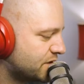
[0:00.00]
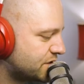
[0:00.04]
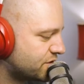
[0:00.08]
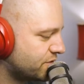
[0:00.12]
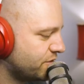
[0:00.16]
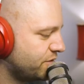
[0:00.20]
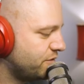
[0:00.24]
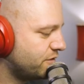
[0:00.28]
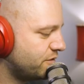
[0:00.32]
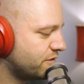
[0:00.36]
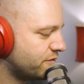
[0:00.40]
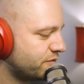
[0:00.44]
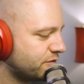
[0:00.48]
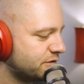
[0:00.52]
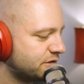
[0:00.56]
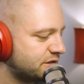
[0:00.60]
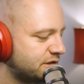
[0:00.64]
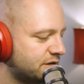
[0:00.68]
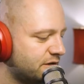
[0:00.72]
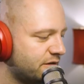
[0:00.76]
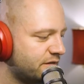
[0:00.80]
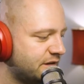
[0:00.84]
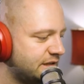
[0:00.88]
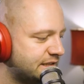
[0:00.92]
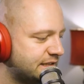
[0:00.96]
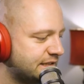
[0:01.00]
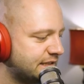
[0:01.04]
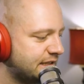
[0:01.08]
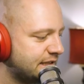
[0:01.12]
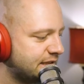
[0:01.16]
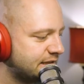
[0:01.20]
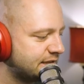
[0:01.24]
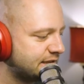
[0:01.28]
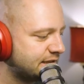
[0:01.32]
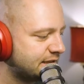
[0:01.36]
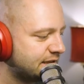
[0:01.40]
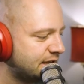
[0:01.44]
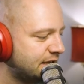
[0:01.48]
Mister Universe and all these
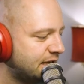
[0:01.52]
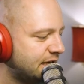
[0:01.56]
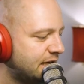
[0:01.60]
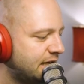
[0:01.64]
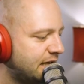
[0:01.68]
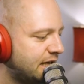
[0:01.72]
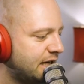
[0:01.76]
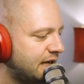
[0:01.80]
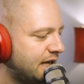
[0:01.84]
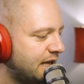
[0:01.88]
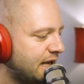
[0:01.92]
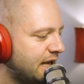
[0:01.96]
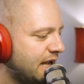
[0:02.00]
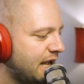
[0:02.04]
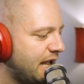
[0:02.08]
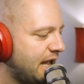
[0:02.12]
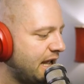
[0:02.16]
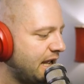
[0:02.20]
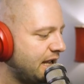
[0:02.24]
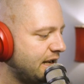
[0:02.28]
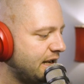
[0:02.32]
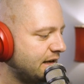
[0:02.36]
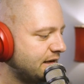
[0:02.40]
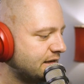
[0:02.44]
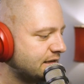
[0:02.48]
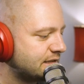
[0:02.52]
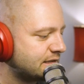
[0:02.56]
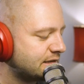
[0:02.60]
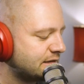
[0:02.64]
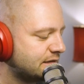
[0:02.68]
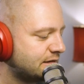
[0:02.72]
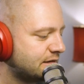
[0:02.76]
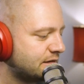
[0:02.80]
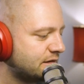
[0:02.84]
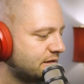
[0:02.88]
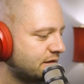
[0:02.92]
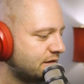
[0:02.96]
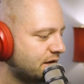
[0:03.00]
things. And
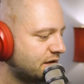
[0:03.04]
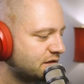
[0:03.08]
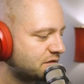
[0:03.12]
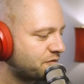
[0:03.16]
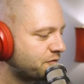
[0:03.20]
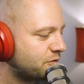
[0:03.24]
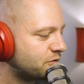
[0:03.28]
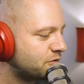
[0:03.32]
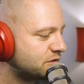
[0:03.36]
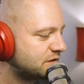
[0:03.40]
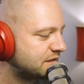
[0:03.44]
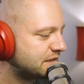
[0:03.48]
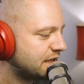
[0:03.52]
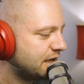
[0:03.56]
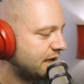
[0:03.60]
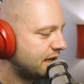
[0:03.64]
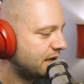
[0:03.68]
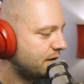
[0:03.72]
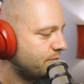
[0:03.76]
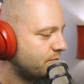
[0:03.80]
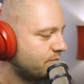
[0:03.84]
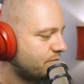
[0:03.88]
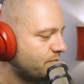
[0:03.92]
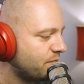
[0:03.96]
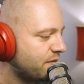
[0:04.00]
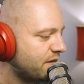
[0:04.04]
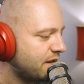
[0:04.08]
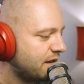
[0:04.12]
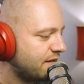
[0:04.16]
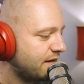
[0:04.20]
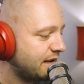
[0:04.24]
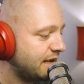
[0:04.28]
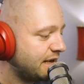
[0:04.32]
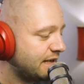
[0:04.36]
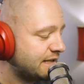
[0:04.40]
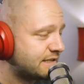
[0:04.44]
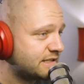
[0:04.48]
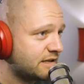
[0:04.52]
his first time
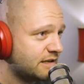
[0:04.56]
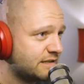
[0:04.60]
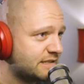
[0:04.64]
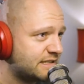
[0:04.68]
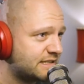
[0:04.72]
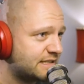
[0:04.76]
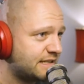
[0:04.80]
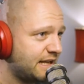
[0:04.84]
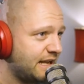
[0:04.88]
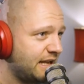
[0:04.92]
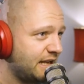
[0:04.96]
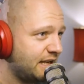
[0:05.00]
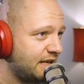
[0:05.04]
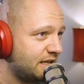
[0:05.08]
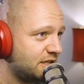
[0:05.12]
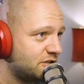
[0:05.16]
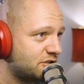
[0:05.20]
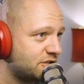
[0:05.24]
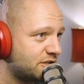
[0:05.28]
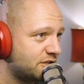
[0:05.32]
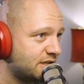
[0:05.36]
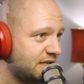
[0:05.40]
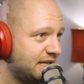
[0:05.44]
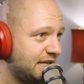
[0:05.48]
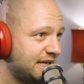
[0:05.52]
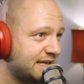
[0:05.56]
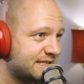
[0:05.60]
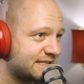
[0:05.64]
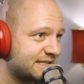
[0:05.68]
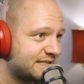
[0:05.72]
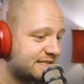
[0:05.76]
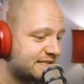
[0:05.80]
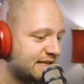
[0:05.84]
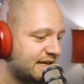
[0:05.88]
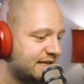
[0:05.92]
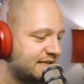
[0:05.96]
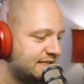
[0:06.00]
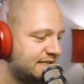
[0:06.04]
that he gets on stage, he has
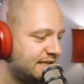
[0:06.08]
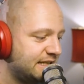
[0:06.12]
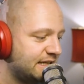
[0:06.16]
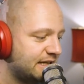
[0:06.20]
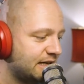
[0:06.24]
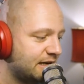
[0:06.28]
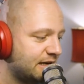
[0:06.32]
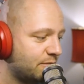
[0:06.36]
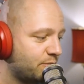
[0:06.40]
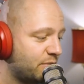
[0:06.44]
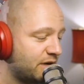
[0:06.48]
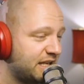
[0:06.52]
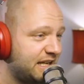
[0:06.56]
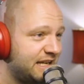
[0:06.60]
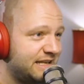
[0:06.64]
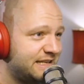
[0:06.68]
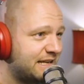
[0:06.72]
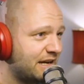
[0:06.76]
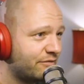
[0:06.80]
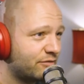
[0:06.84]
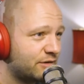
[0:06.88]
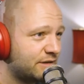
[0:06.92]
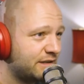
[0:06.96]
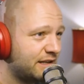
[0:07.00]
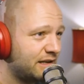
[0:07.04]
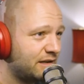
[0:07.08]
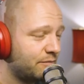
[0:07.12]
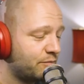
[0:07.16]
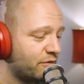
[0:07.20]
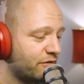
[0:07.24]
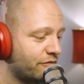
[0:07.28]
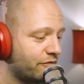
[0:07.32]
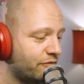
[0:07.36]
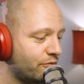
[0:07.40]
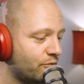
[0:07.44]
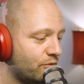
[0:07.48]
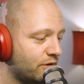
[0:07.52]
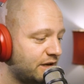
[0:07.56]
this idea, but he never did it
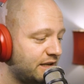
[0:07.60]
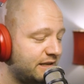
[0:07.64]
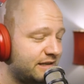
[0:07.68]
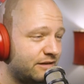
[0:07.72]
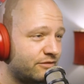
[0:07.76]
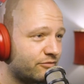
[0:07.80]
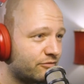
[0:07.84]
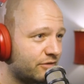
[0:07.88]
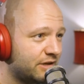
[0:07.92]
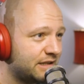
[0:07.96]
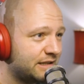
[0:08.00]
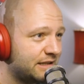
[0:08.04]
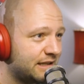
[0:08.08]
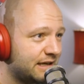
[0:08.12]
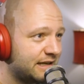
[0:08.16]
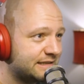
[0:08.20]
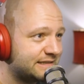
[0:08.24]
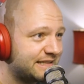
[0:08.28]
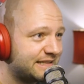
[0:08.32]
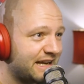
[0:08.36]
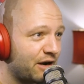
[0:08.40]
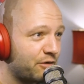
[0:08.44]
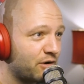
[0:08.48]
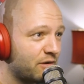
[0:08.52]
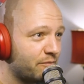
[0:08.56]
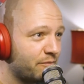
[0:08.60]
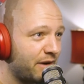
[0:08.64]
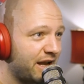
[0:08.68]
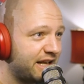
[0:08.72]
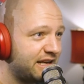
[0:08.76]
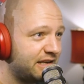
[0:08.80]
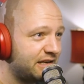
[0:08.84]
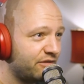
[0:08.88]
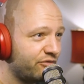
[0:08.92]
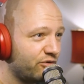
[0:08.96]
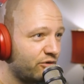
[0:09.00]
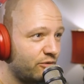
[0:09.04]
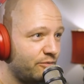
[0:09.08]
before. And he didn't realize how
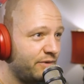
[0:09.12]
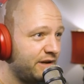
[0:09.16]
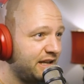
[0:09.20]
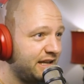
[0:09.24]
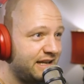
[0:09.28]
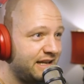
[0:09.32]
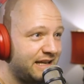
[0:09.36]
competitive it would be.